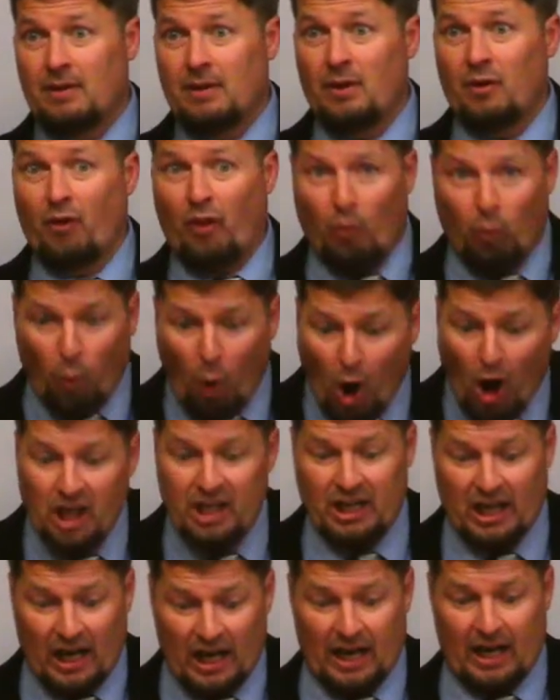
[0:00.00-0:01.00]
the one
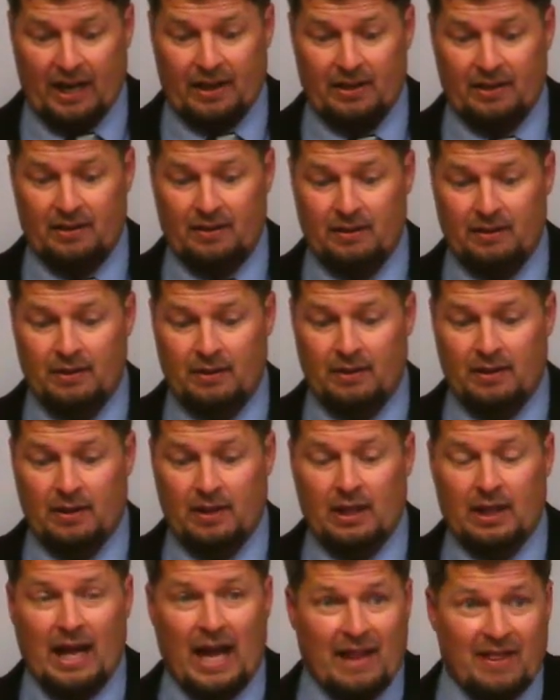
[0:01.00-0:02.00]
God.
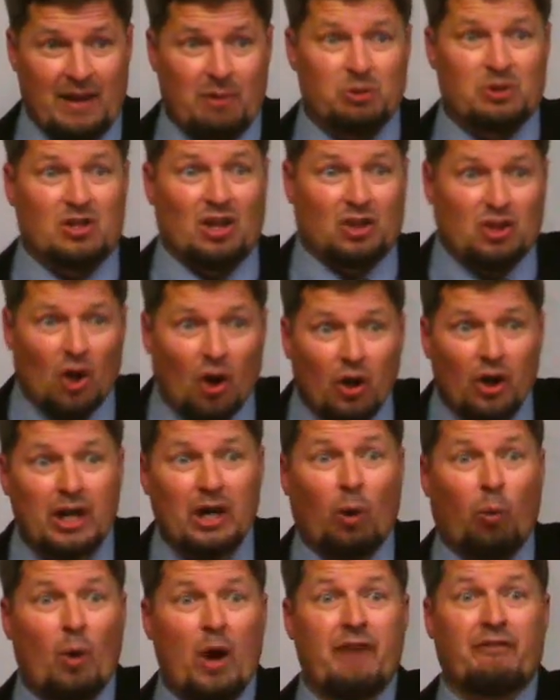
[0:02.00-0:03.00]
And it was the turning
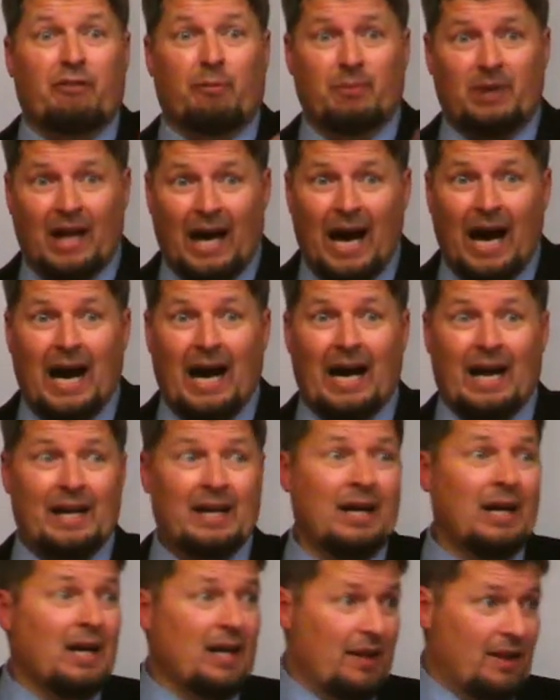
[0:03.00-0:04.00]
away from God
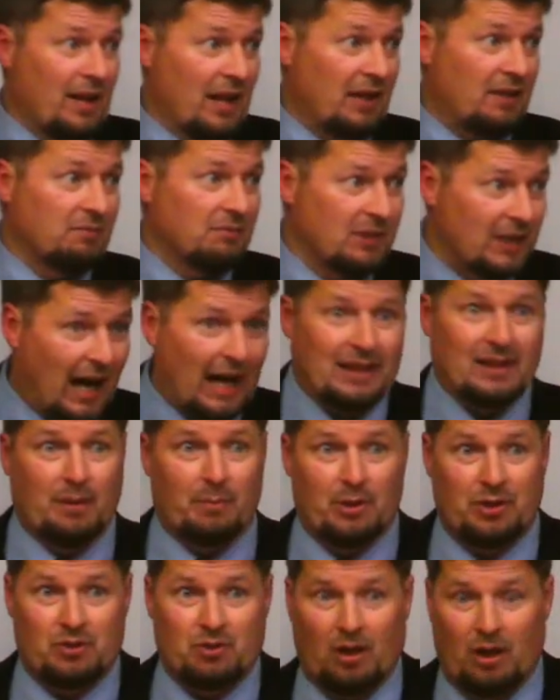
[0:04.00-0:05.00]
that got them
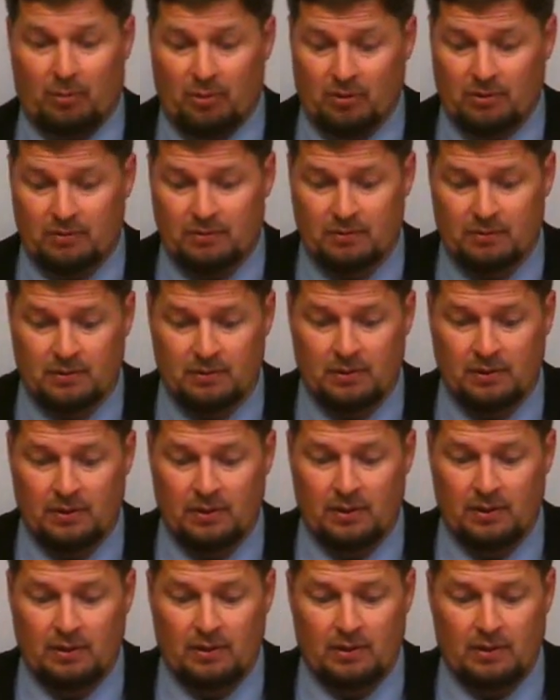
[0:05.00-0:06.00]
in trouble.
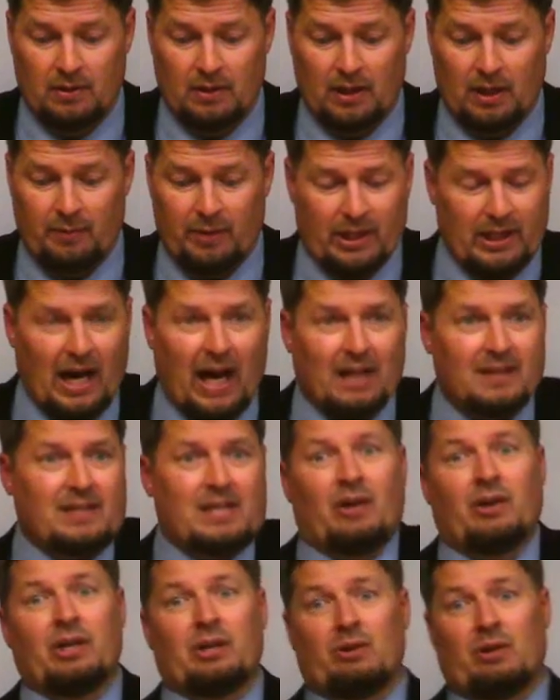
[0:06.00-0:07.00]
I mean, God's
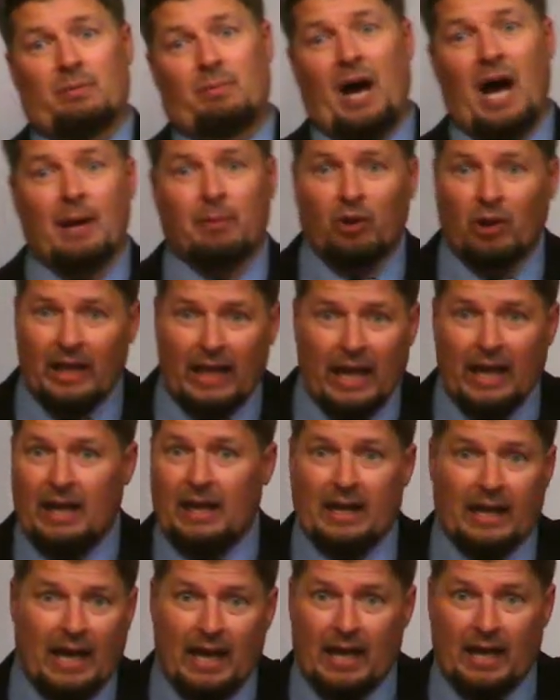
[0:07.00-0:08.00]
telling you in the Bible again
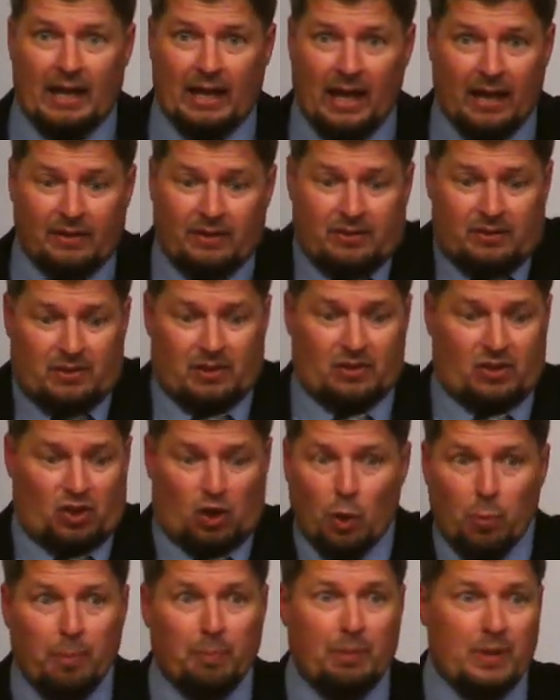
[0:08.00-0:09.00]
and again and again, these are just
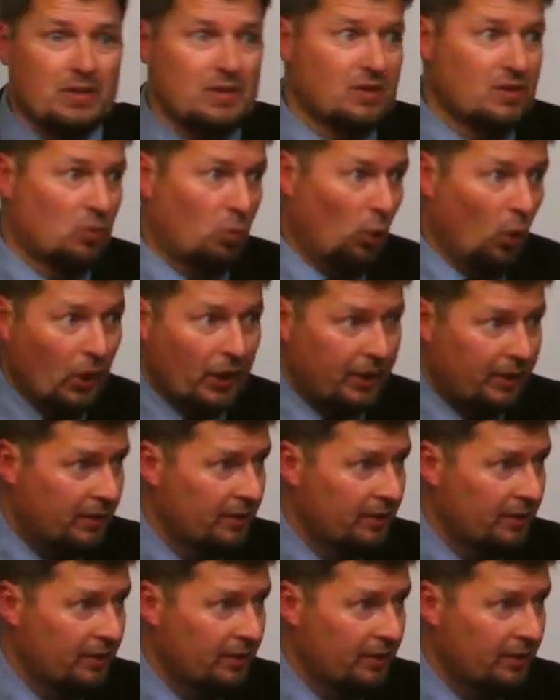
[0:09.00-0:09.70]
stupid pieces of wood